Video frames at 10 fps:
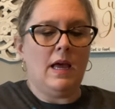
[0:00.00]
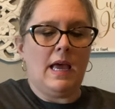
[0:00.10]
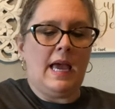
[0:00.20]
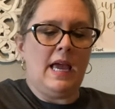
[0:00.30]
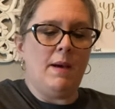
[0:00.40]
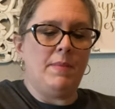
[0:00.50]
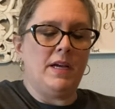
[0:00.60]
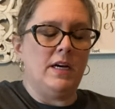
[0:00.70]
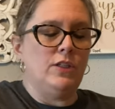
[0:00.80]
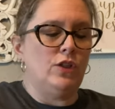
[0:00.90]
And
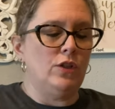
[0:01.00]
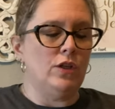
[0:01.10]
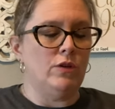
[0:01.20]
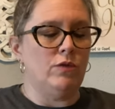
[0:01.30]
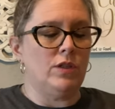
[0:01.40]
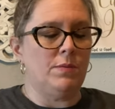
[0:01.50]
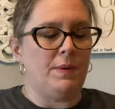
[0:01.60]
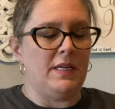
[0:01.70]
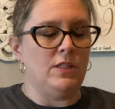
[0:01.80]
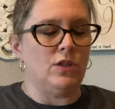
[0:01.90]
because you used
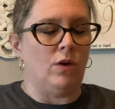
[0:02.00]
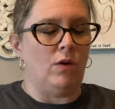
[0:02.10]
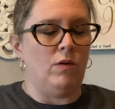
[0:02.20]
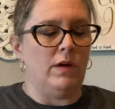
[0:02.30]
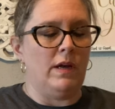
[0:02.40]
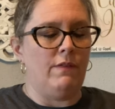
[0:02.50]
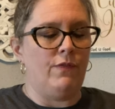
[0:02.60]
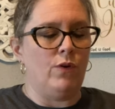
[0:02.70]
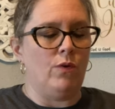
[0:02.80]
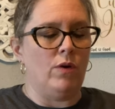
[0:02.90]
pencil, if
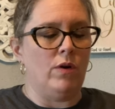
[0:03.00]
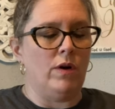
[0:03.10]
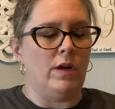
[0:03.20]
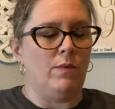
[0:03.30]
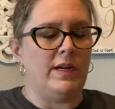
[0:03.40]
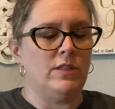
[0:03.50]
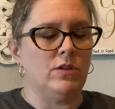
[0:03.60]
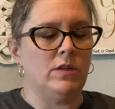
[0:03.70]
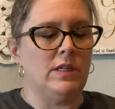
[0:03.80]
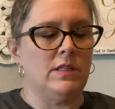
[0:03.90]
your
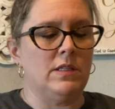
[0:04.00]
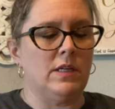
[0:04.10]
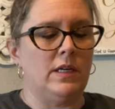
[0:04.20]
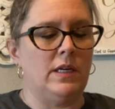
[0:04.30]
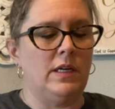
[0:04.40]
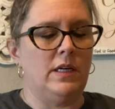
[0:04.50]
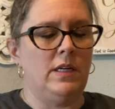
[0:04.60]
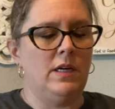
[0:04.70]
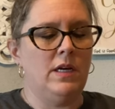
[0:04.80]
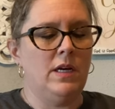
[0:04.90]
eraser is
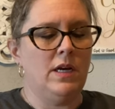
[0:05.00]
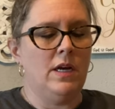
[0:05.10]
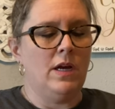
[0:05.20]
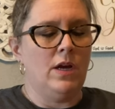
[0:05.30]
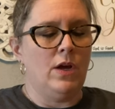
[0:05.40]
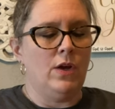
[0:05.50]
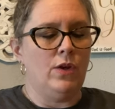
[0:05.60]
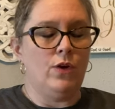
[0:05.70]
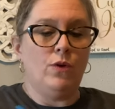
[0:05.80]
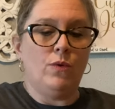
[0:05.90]
good,
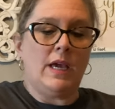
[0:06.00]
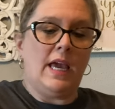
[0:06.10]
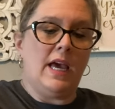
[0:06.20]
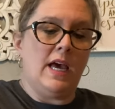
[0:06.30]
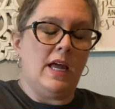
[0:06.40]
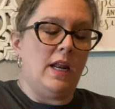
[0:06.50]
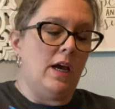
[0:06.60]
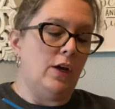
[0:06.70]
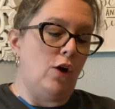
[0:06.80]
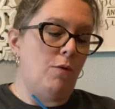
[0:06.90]
you
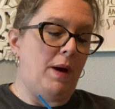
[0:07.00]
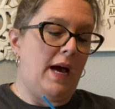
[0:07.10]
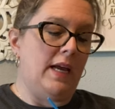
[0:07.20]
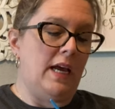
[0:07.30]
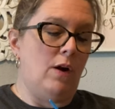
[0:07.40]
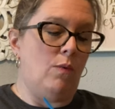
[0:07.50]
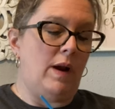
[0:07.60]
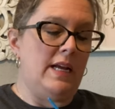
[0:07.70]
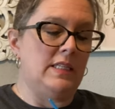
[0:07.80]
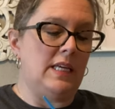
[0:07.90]
can go back and
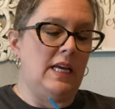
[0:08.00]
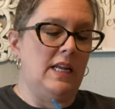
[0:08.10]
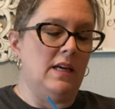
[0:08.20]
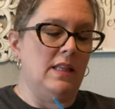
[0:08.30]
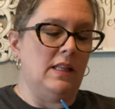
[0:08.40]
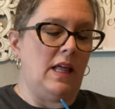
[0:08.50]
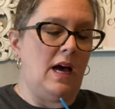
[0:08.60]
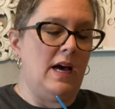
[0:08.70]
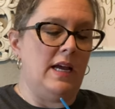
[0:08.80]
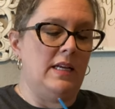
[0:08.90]
erase any of the
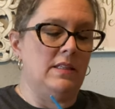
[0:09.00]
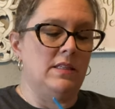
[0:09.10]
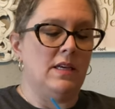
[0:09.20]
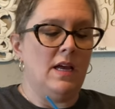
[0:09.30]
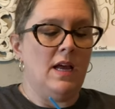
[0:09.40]
lines